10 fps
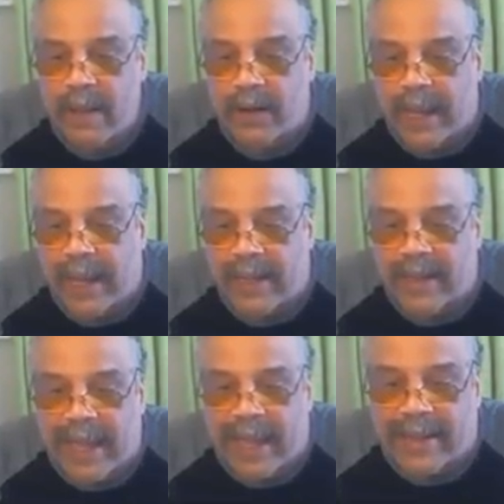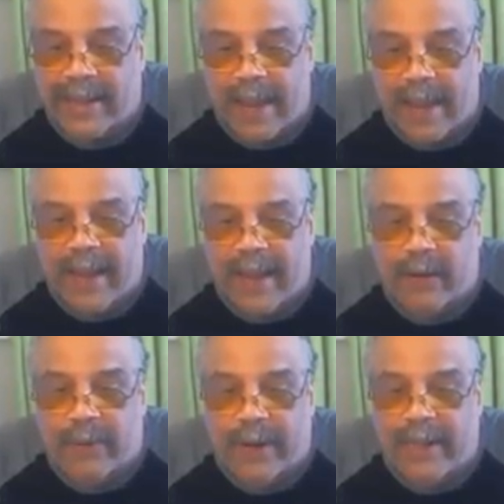Okay, again, now you got
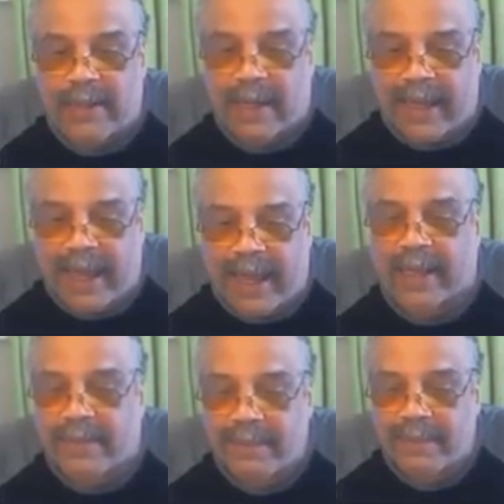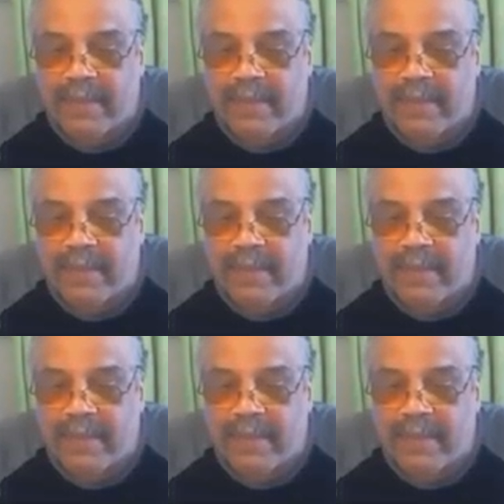to read again.